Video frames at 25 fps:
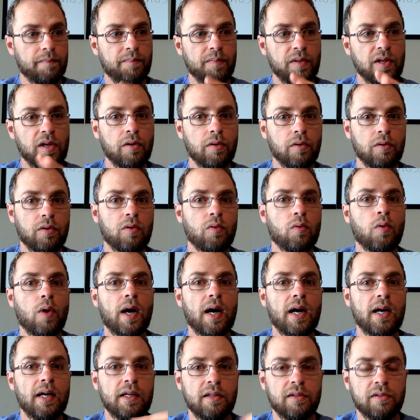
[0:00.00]
you don't know
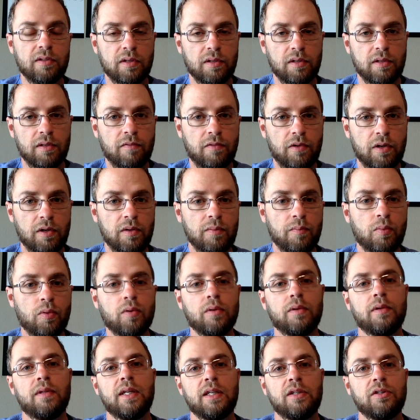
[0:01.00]
why, it's very
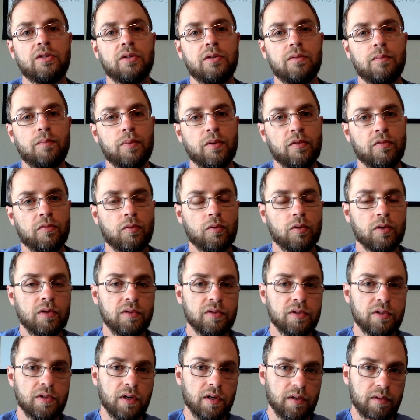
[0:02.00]
important that you, before you
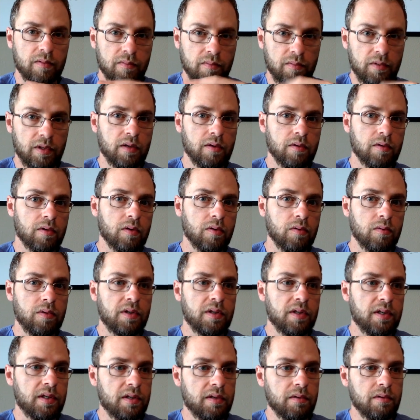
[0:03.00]
start, you know, go
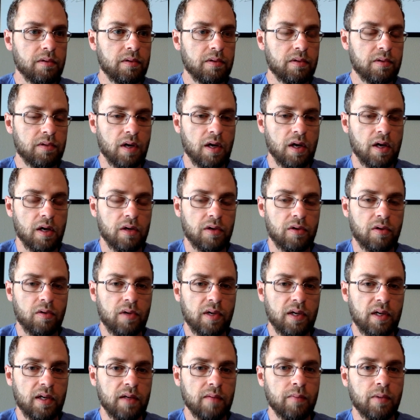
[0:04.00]

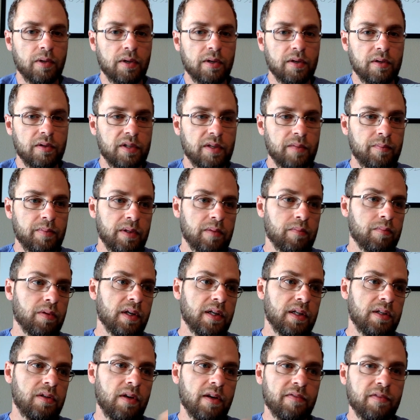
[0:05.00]
donating blood or dumping
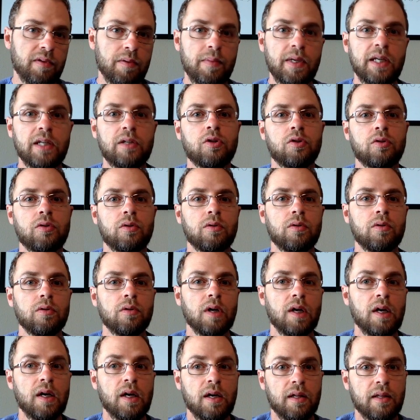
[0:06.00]
blood, you have to make sure
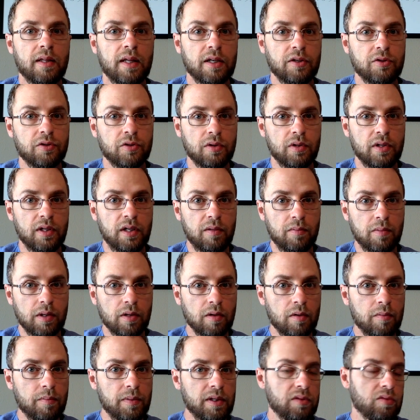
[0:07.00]
that your
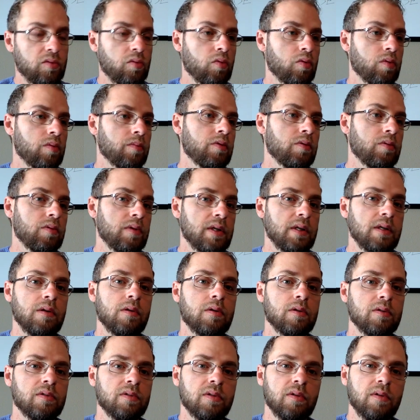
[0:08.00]
hemoglobin is normal and
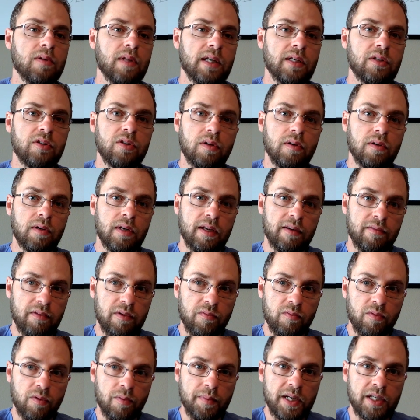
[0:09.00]
also that you don't have
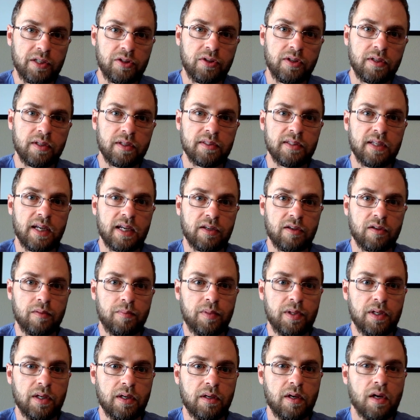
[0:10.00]
inflammation because that could
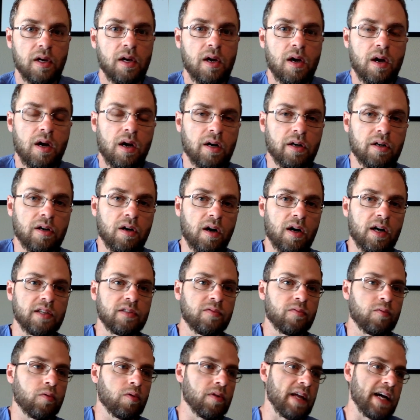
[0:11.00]
be a, a cause
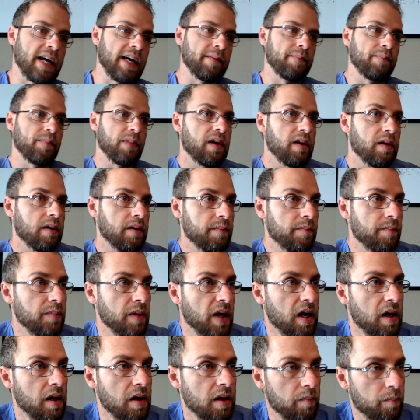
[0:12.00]
for that. Um,
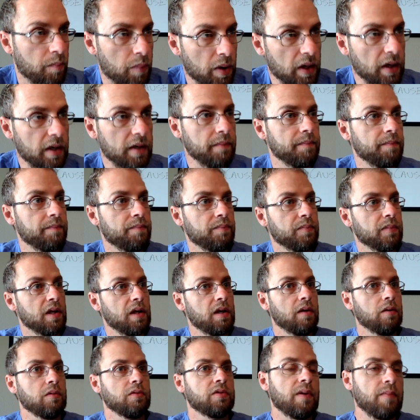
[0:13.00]
but
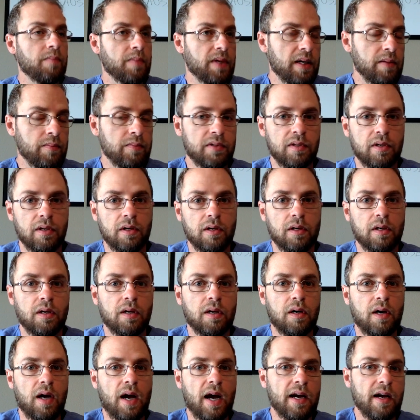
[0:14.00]
you know, sometimes
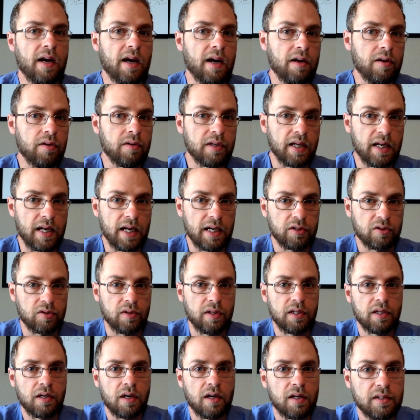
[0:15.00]
uh, high iron can
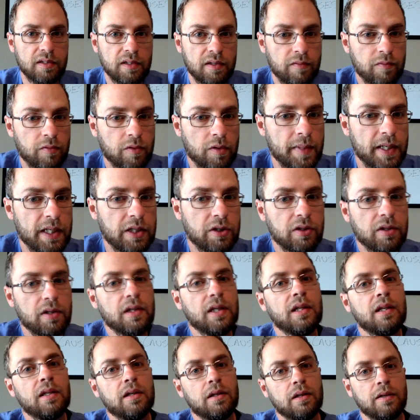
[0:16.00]
actually cause inflammation
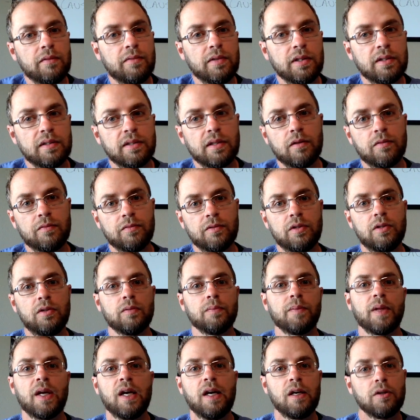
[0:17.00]
in and of itself too.